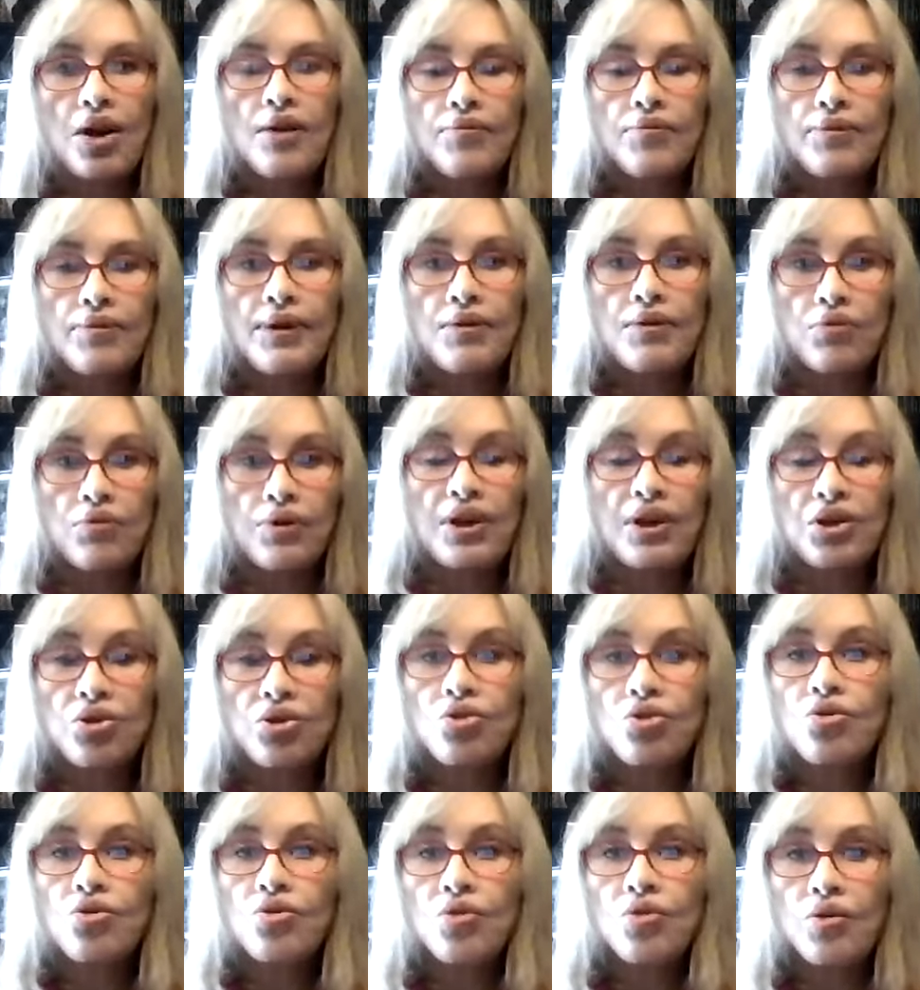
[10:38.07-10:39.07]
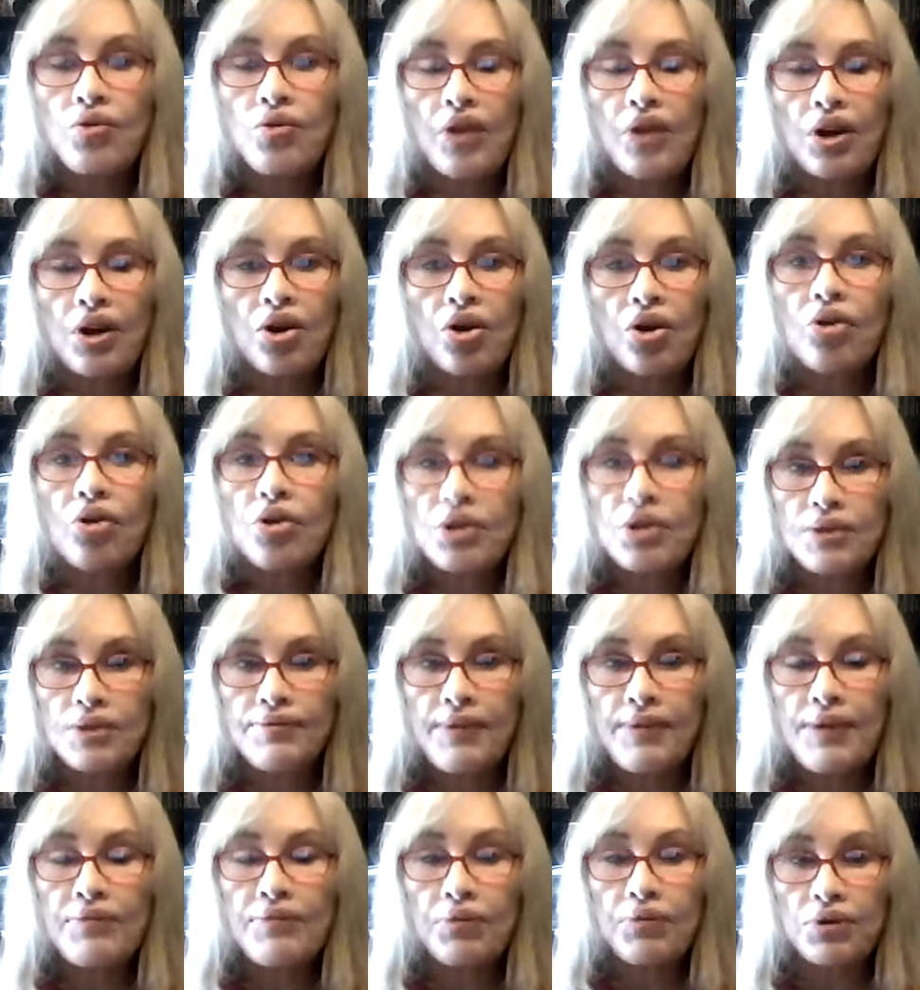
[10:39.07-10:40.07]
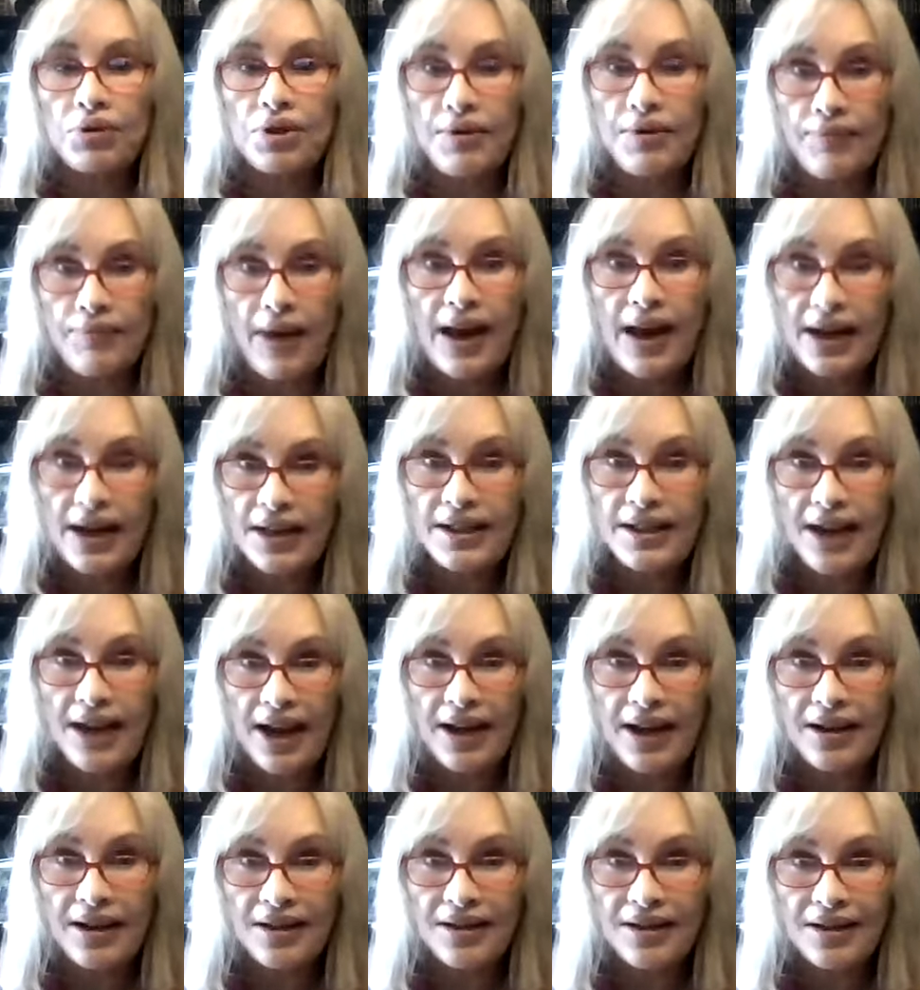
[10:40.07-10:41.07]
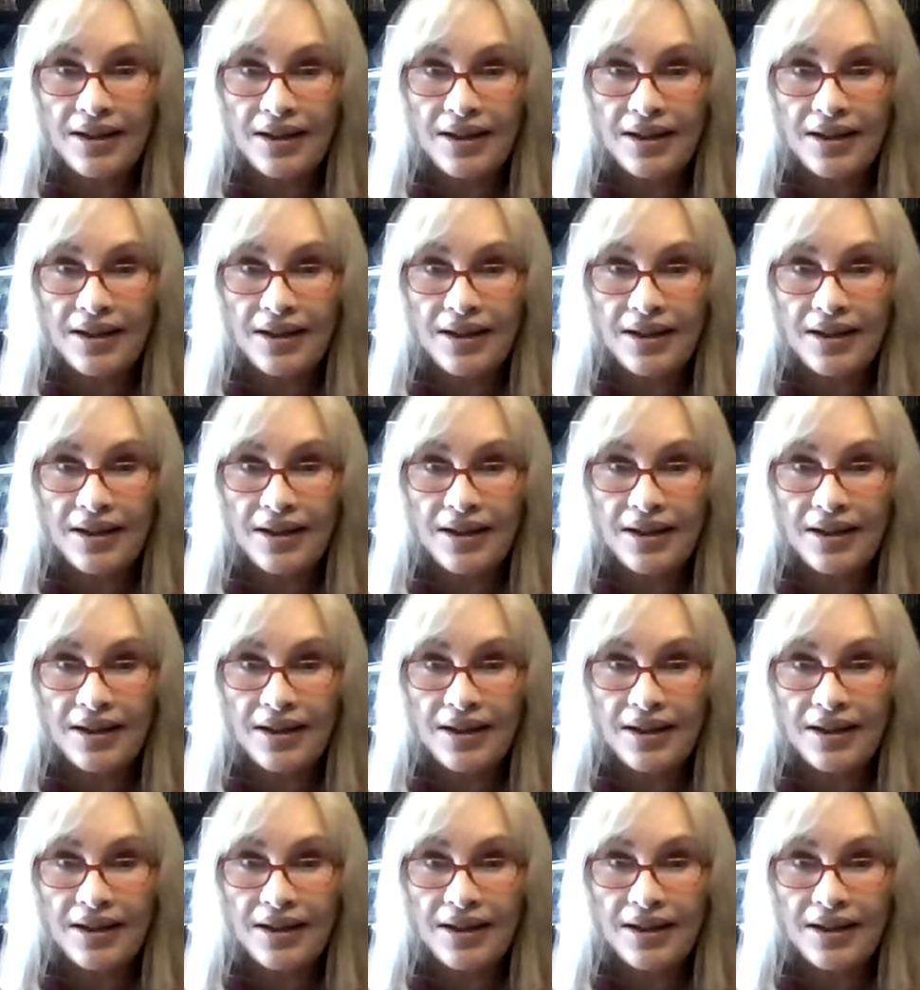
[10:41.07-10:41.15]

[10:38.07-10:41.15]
we do encourage people to meditate.